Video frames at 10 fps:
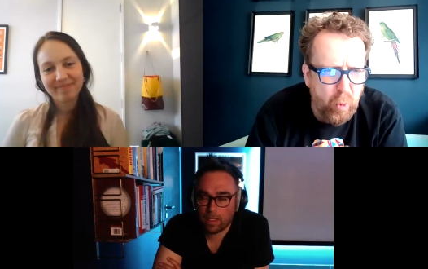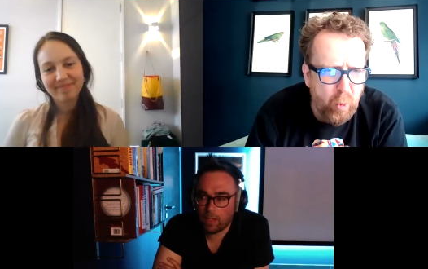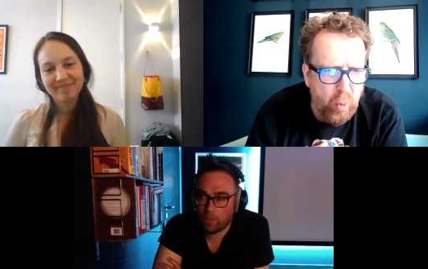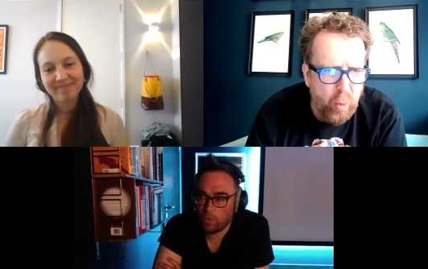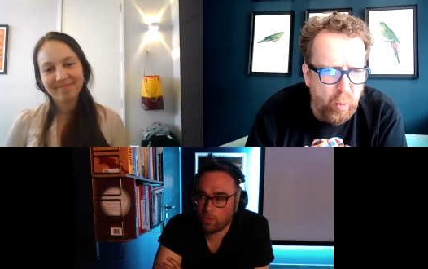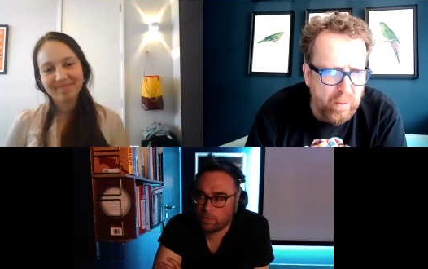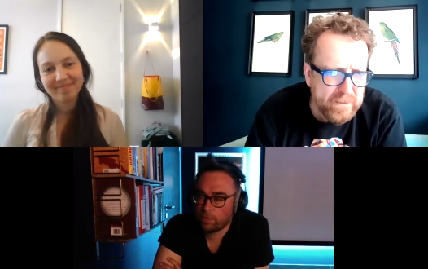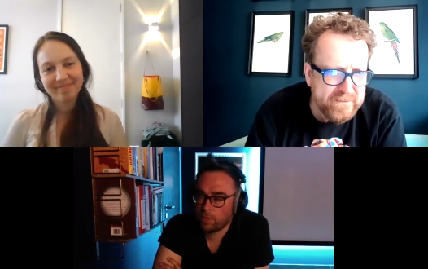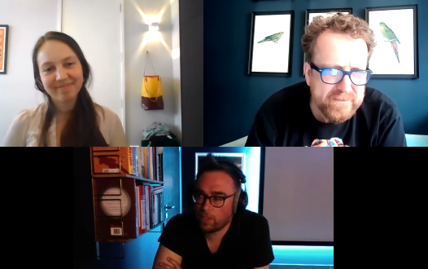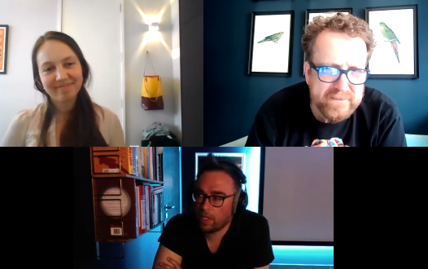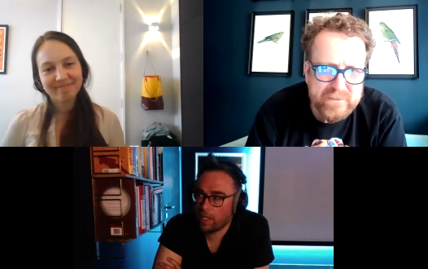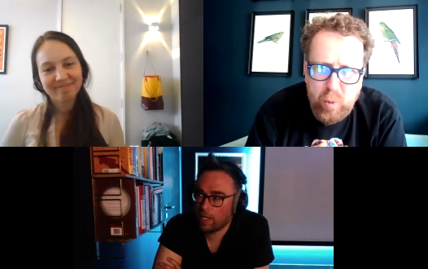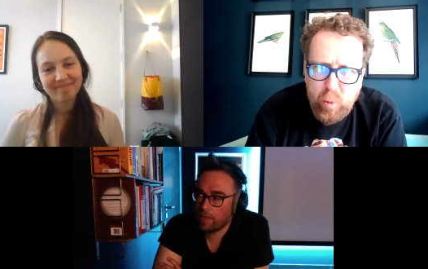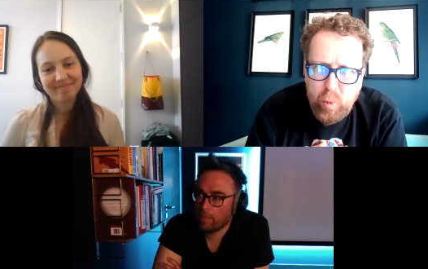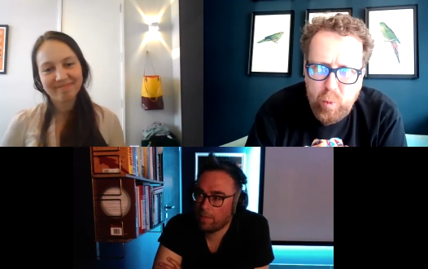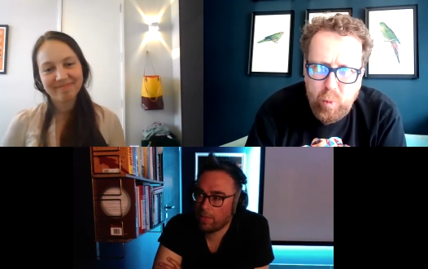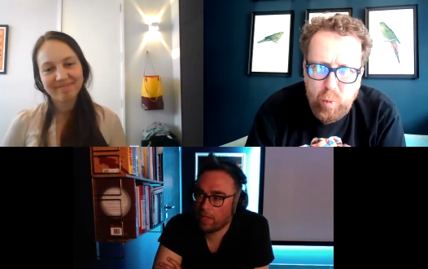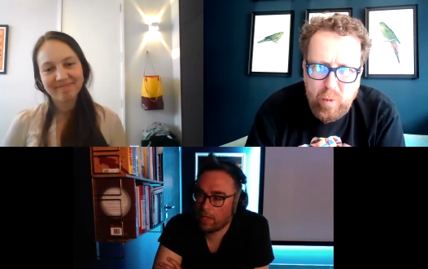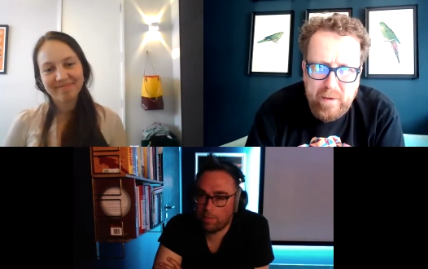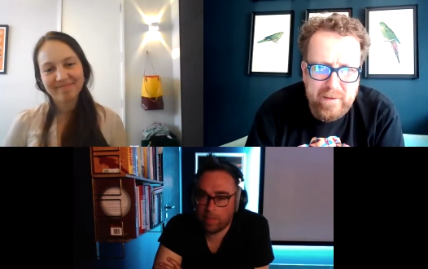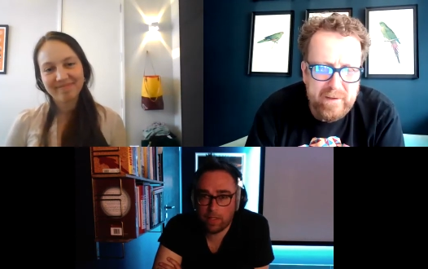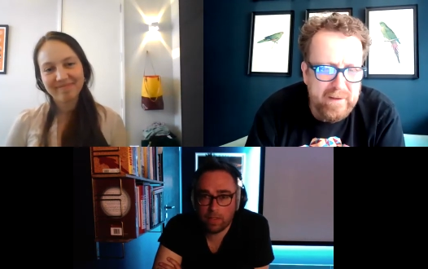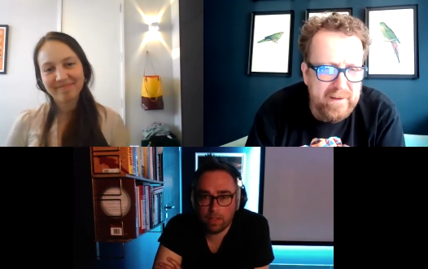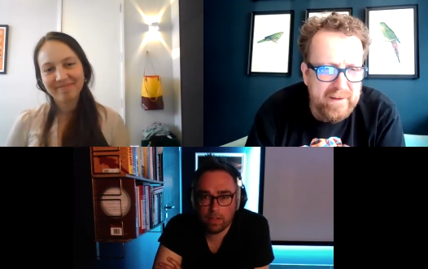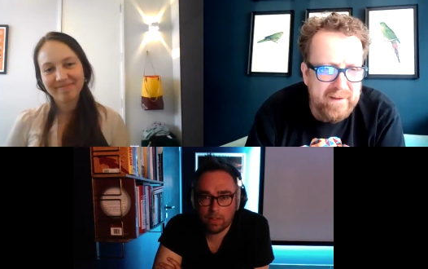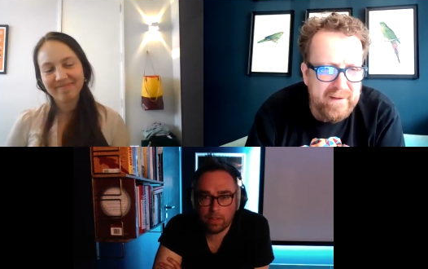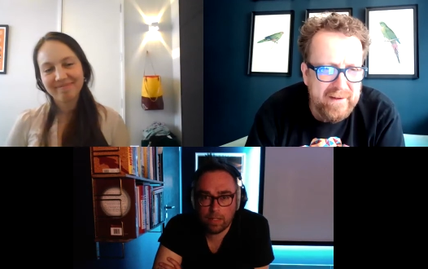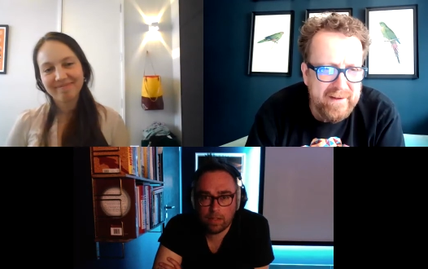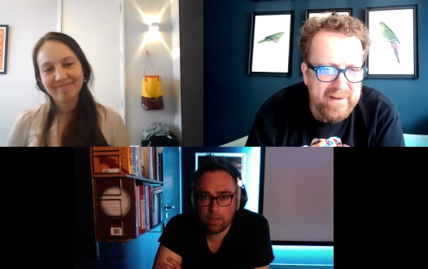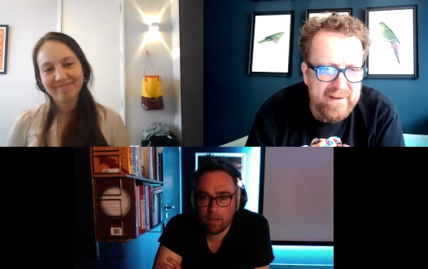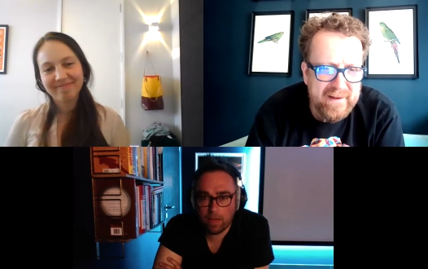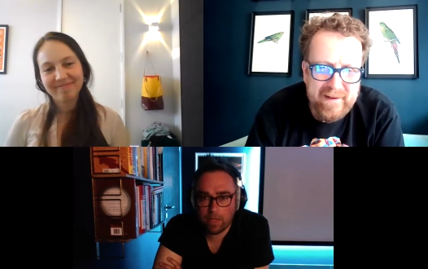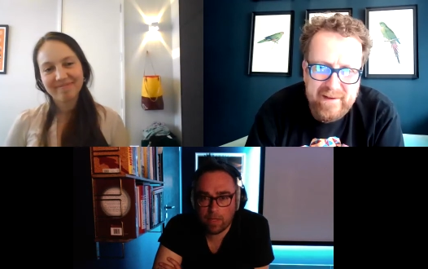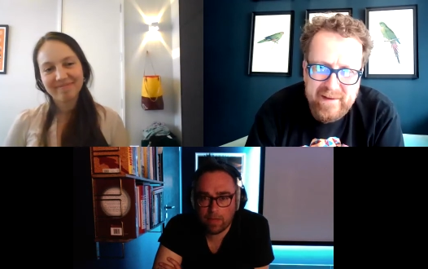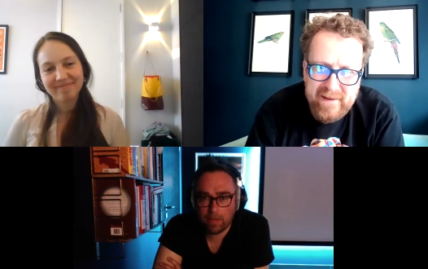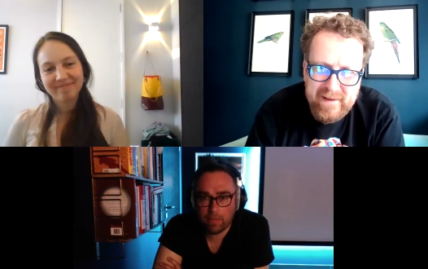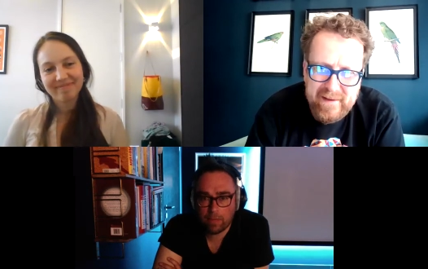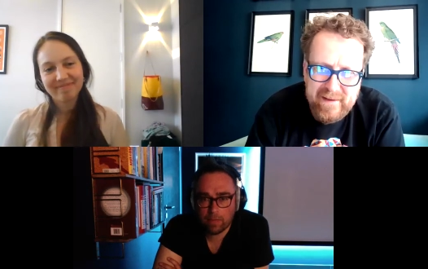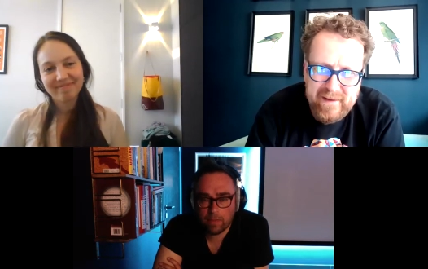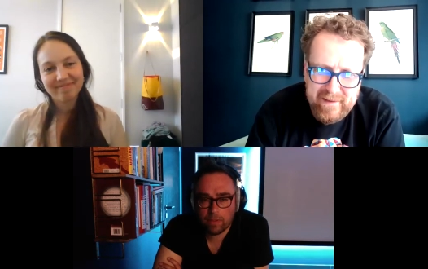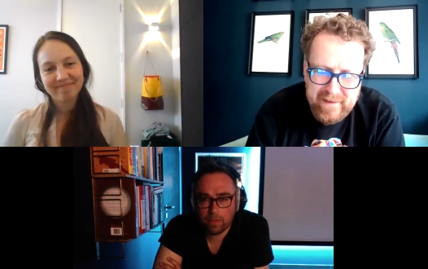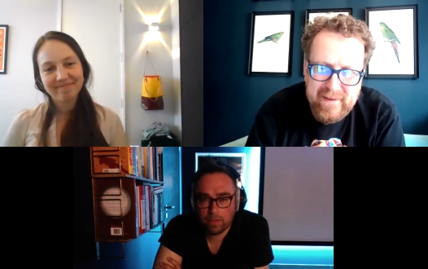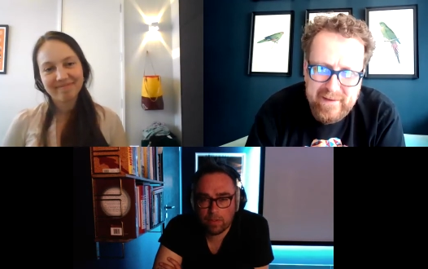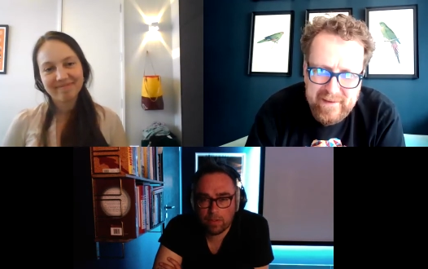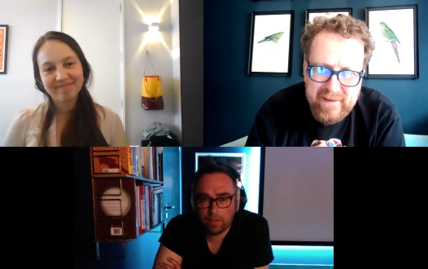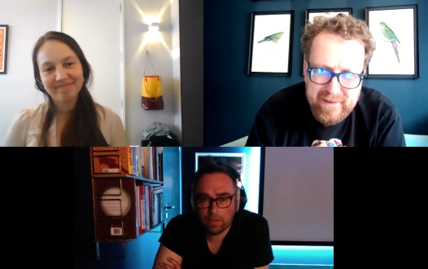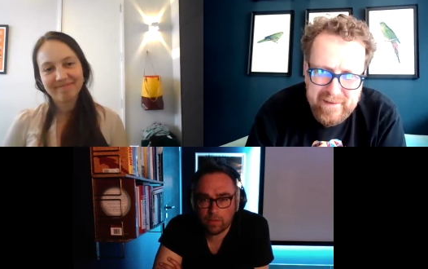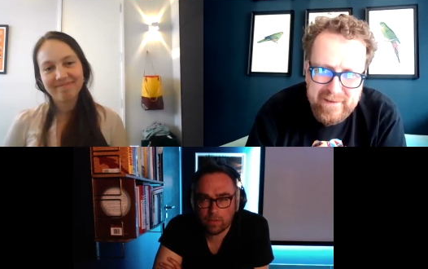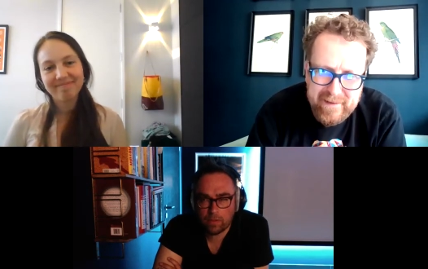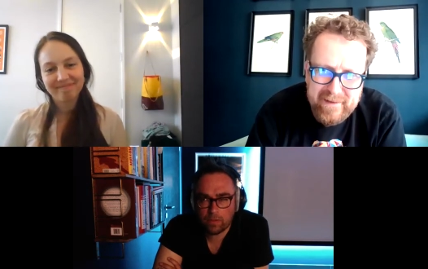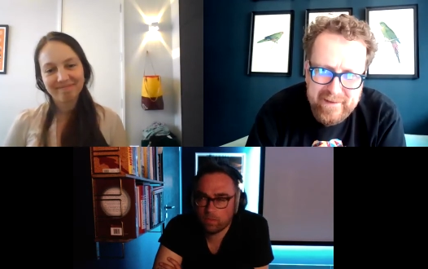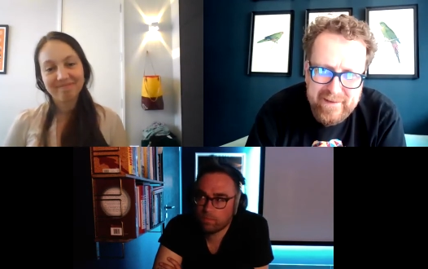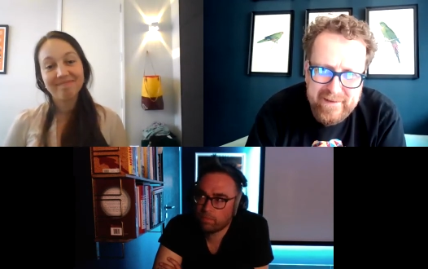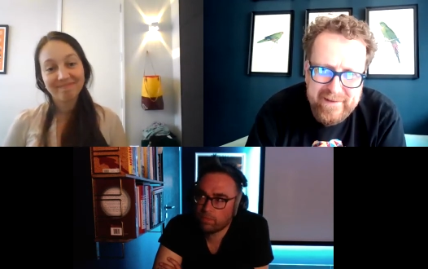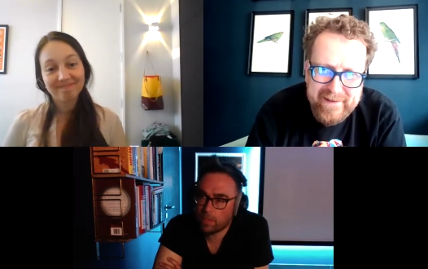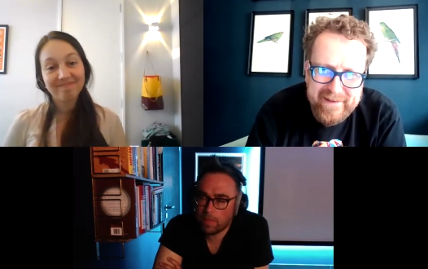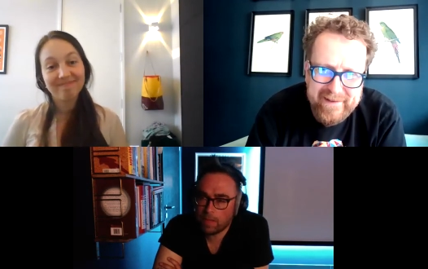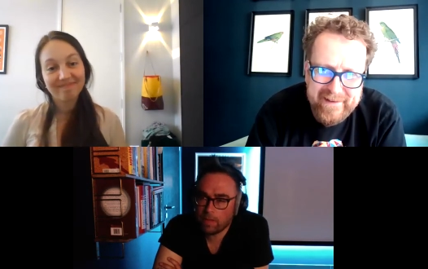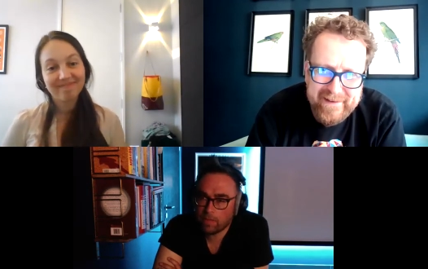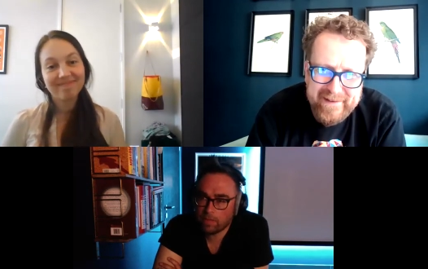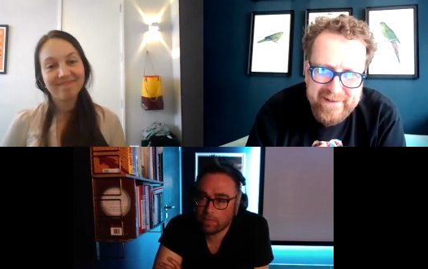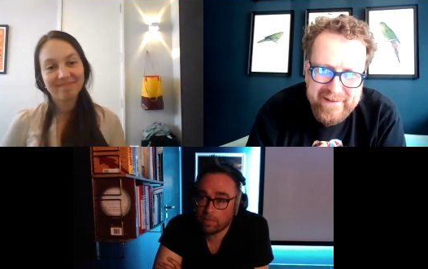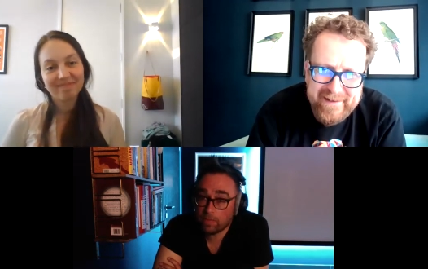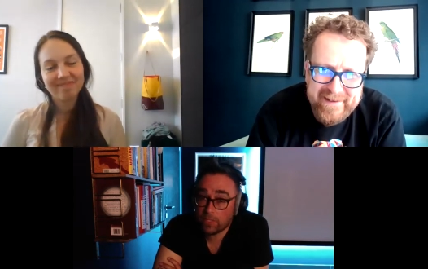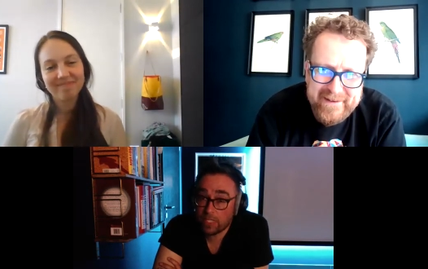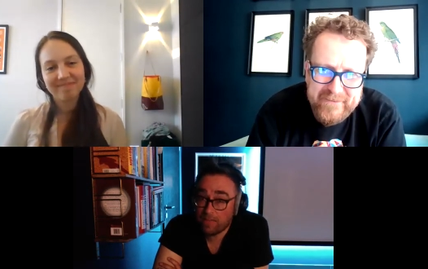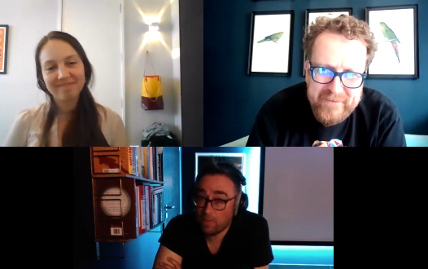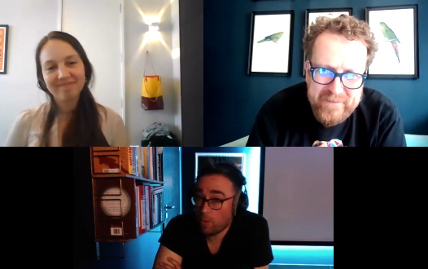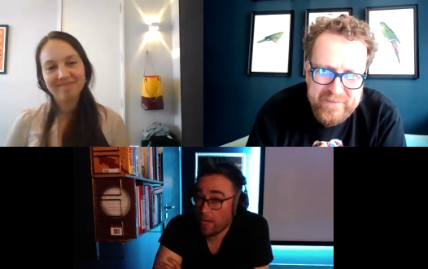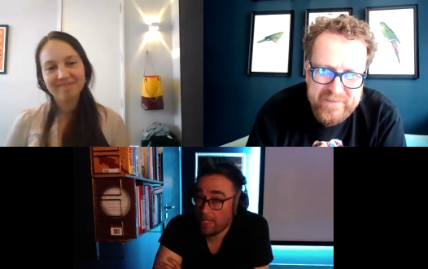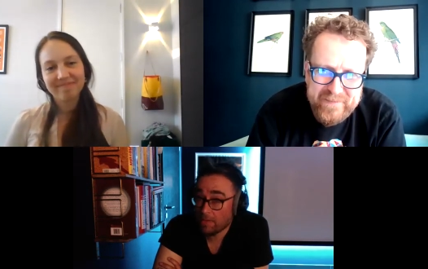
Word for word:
Speaker 1: Oof. Um, and I've been in, I don't know how many of them. It's probably about seven or eight.